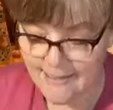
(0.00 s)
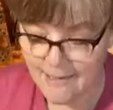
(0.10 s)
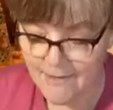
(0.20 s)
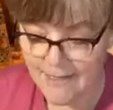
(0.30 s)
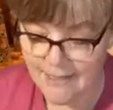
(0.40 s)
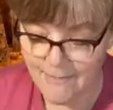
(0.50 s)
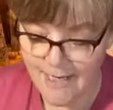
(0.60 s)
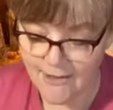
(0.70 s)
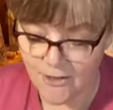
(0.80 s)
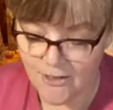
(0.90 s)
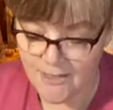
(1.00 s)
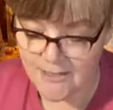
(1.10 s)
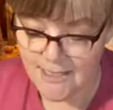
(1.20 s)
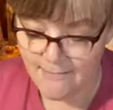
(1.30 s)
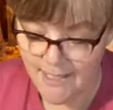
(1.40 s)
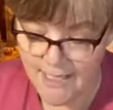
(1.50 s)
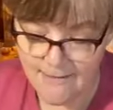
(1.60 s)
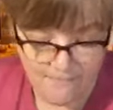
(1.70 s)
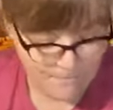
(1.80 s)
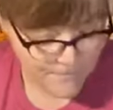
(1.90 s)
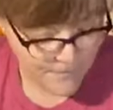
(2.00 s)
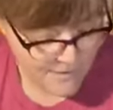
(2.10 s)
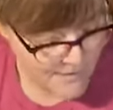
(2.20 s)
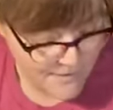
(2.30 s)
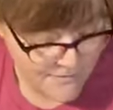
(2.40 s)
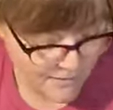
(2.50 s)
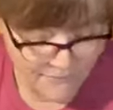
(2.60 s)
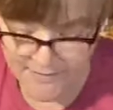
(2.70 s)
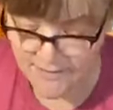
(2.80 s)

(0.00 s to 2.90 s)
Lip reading: I'm like, come on, girls, come on. Nothing.